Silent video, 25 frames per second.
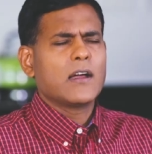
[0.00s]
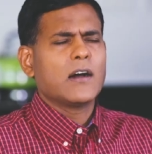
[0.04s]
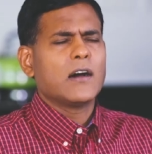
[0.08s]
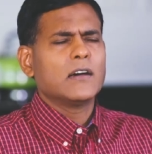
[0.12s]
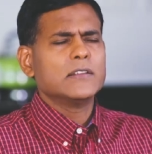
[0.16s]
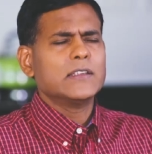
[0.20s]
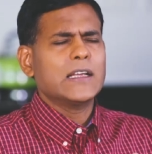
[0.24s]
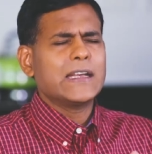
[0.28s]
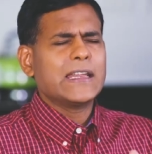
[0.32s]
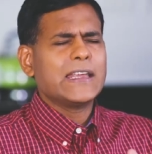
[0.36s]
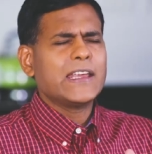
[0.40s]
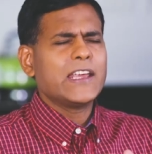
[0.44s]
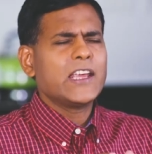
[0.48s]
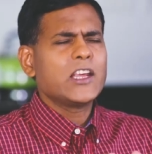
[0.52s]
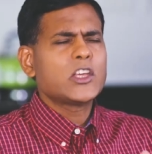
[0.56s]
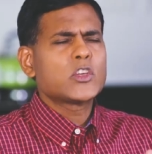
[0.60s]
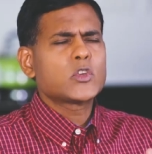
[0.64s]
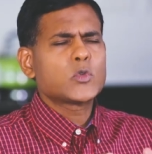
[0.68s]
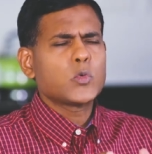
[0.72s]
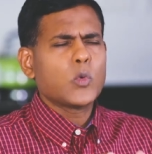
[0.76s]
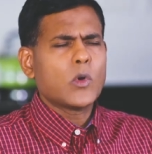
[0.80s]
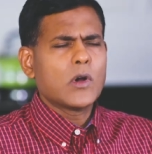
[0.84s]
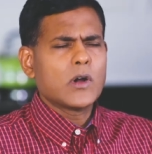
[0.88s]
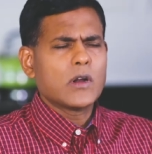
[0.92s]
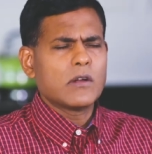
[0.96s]
And God, that
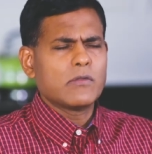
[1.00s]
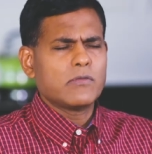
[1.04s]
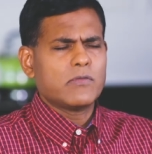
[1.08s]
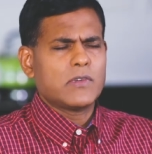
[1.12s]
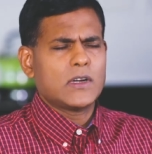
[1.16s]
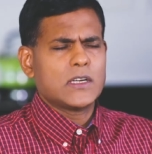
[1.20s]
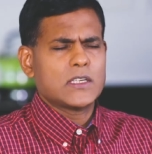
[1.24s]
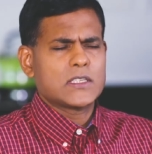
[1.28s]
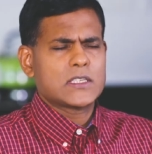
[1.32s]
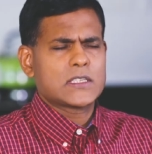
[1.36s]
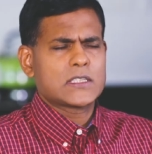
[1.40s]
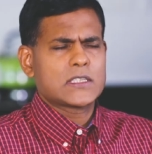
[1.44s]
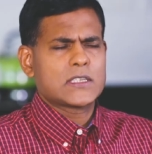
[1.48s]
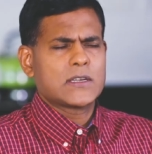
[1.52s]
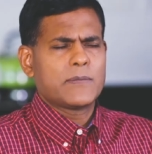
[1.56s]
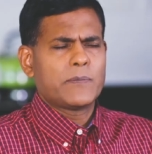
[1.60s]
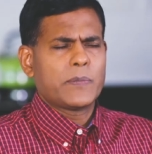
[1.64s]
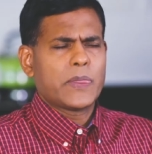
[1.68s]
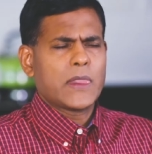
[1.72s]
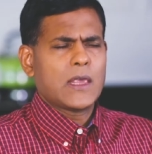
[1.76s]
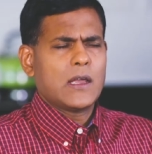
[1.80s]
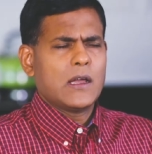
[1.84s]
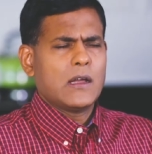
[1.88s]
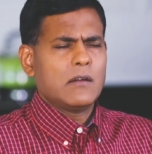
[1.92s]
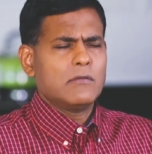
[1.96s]
each one of us
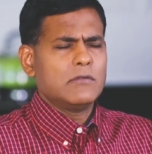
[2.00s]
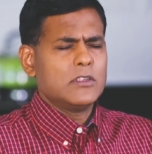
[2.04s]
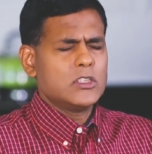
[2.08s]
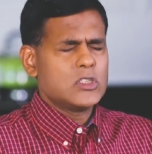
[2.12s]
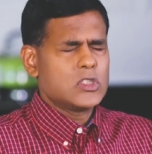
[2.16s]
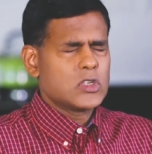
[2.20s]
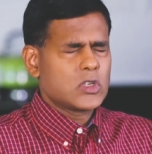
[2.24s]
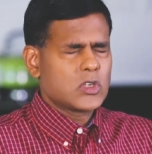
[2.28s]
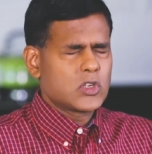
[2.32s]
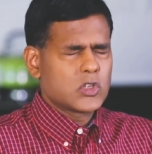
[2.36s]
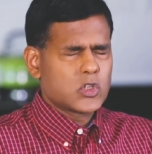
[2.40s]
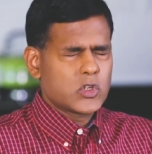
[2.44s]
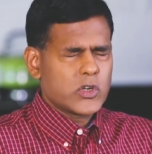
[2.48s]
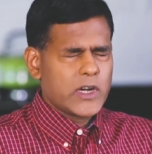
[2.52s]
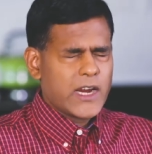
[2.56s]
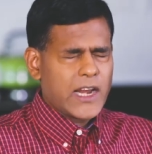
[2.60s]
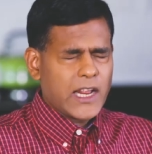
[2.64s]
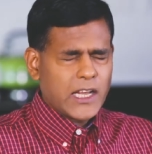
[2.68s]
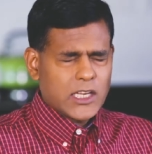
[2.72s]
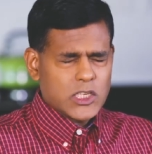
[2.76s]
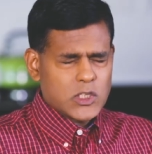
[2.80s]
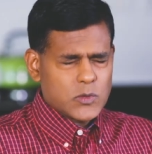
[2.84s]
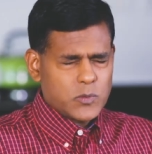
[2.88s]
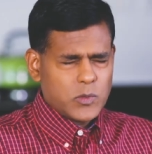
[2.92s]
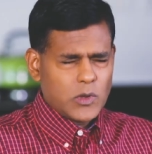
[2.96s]
will do
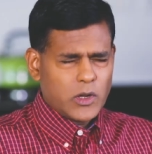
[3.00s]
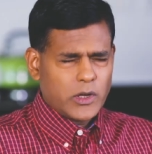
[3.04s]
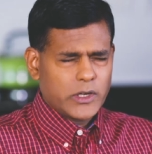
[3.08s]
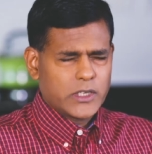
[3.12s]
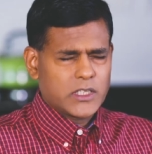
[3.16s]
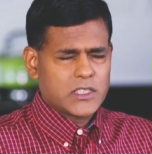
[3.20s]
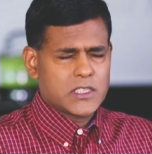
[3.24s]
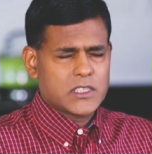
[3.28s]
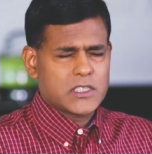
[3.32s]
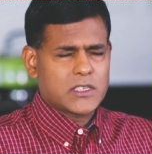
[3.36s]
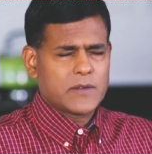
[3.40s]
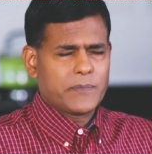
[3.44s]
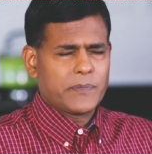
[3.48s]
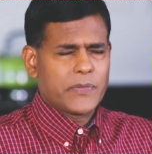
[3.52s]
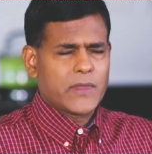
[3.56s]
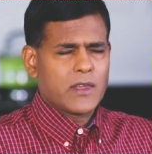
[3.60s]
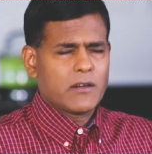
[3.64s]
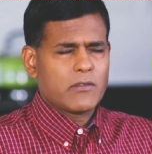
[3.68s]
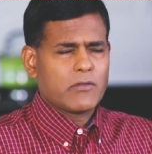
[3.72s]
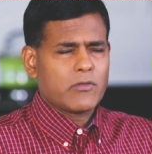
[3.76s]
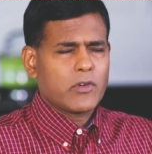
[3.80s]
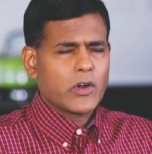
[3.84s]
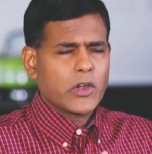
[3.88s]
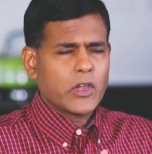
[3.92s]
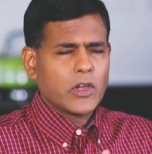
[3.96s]
great exploits
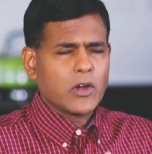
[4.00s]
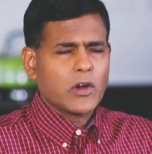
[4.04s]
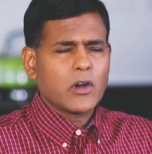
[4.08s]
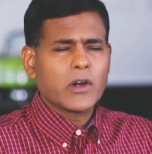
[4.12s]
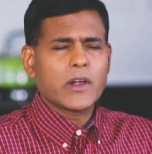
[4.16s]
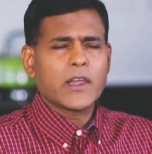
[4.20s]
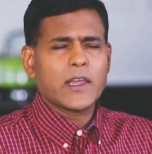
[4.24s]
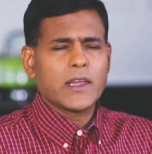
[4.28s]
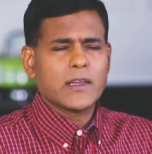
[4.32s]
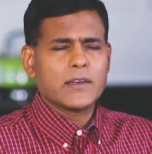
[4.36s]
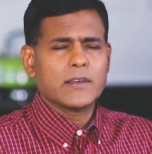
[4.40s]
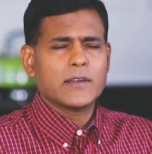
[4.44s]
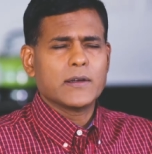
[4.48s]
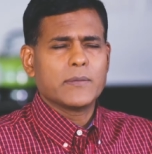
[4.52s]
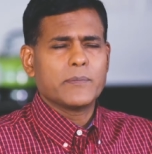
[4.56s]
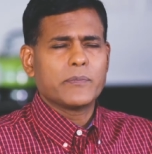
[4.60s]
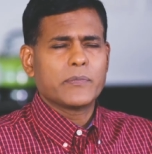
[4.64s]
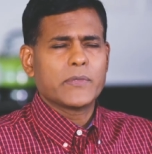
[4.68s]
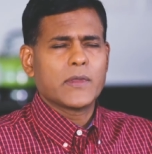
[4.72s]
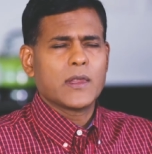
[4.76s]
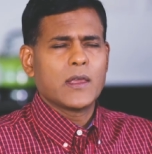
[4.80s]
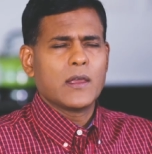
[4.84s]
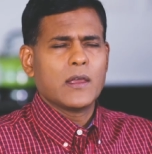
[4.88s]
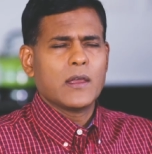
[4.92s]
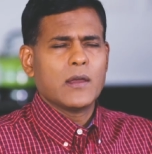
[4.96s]
for Your
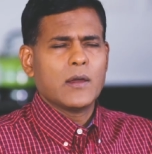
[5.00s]
kingdom,